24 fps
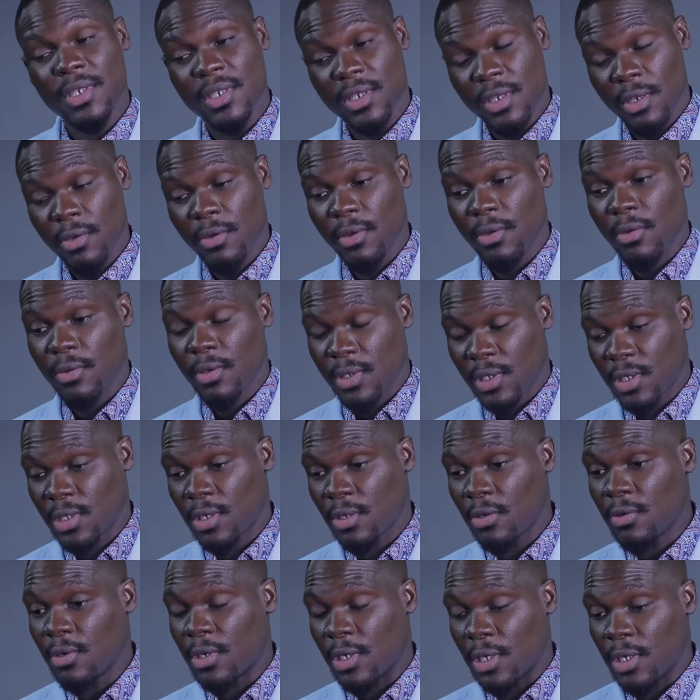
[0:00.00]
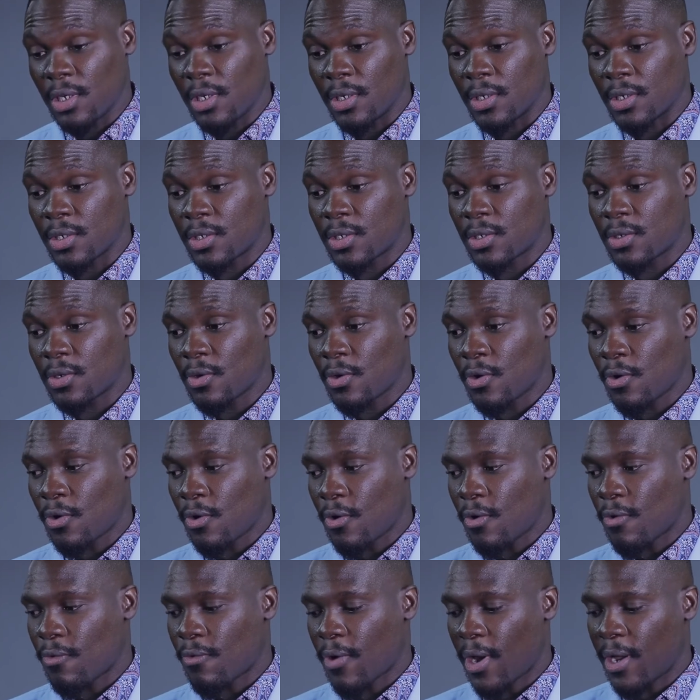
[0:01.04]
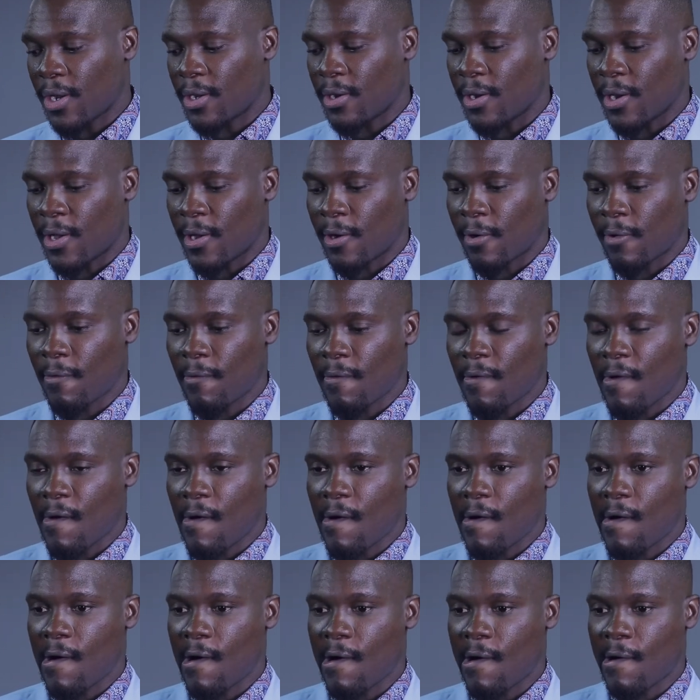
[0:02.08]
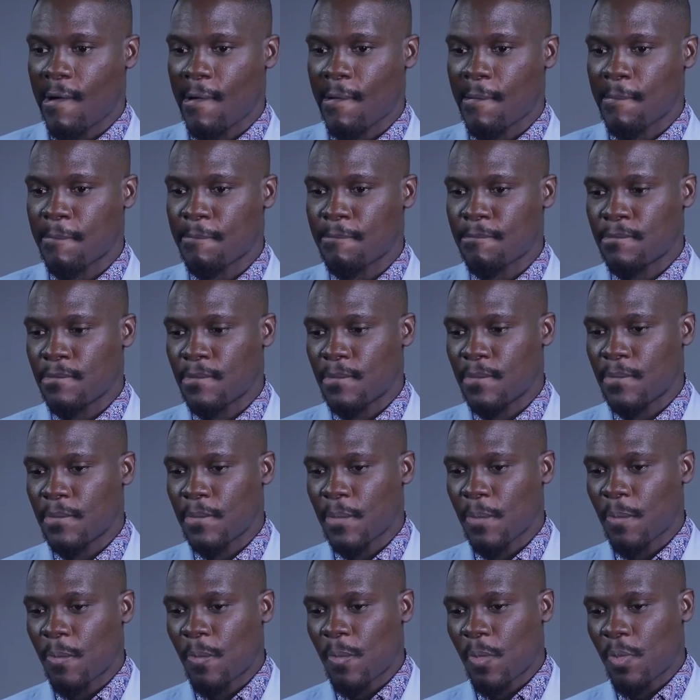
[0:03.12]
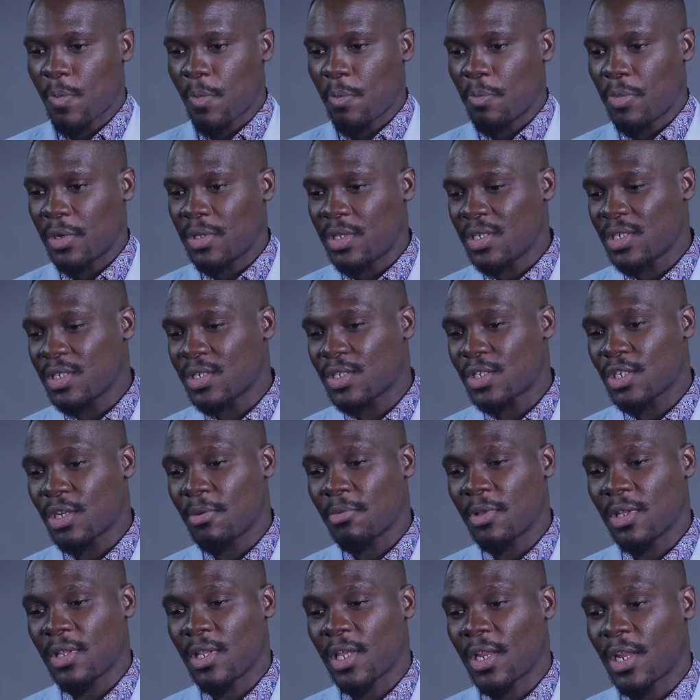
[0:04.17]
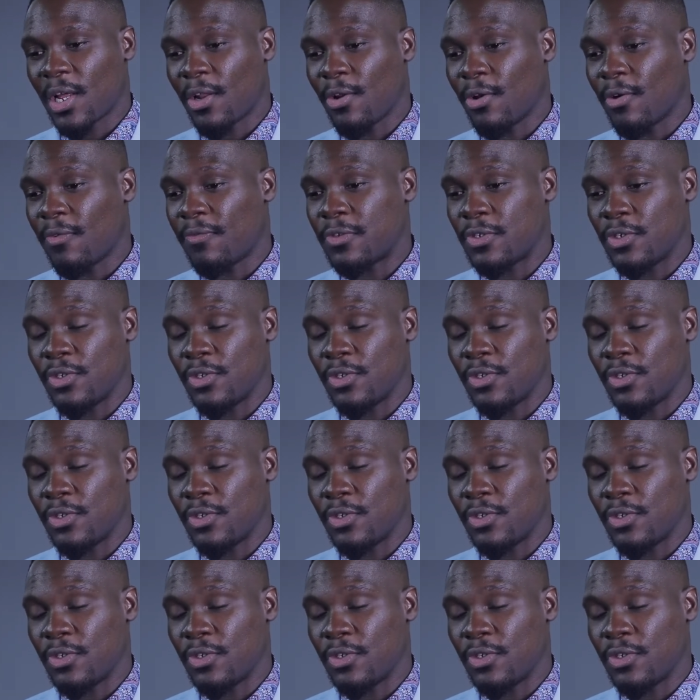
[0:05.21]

Still is right now. But this is something that I love